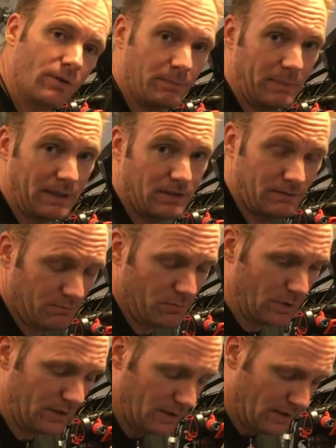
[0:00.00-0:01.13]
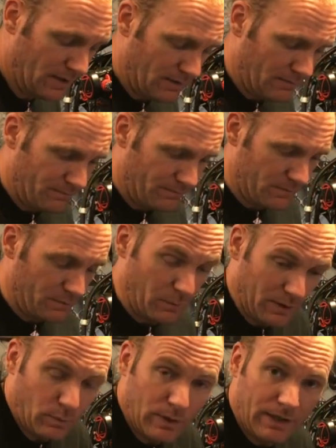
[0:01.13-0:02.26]
do, especially
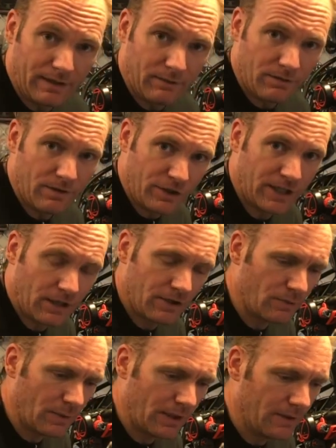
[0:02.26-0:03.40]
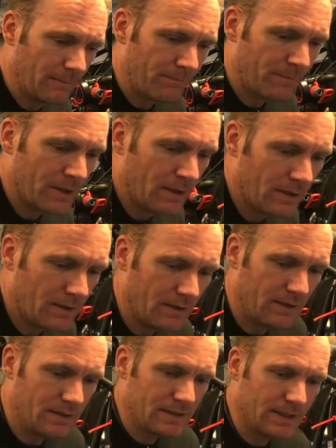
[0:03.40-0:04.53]
when wearing thick underwear,
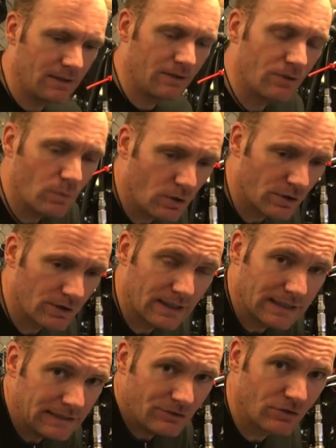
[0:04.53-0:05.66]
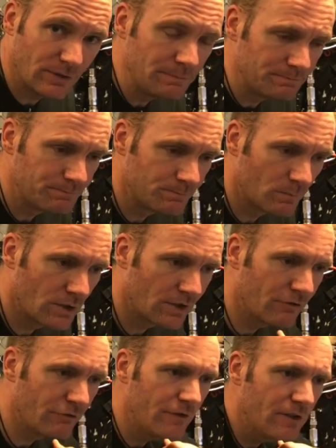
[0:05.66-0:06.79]
is get underwater, get in trim. You
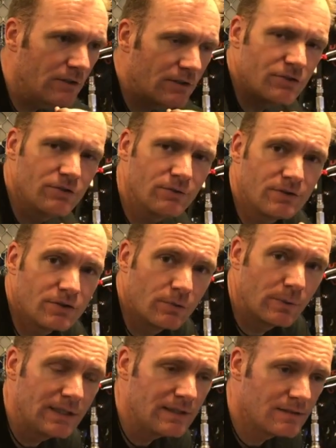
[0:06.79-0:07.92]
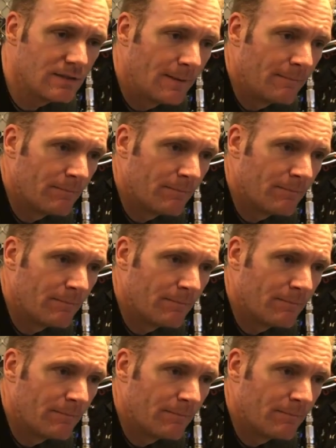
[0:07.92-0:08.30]
can feel the suit is squeezed.